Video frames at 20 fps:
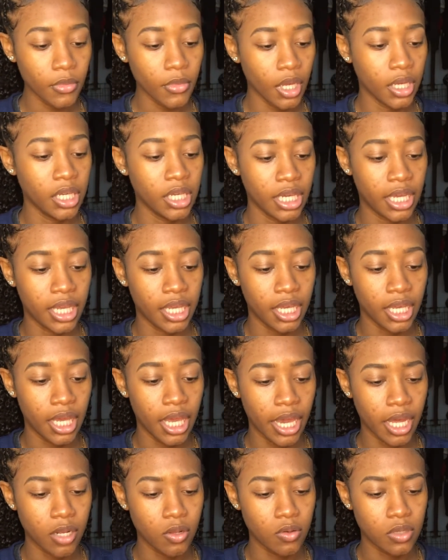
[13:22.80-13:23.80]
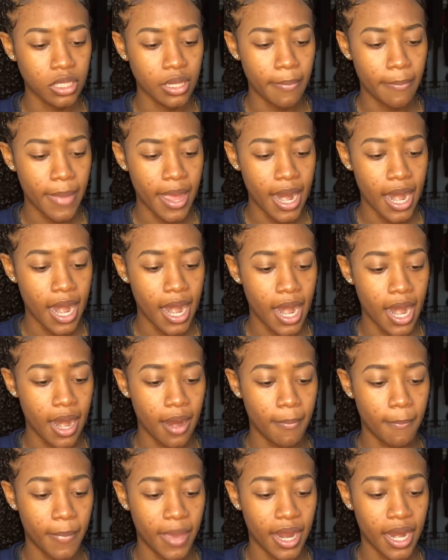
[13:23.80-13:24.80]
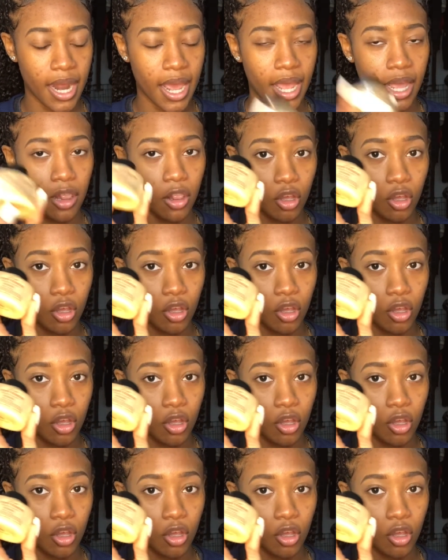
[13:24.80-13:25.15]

you can use the BenNye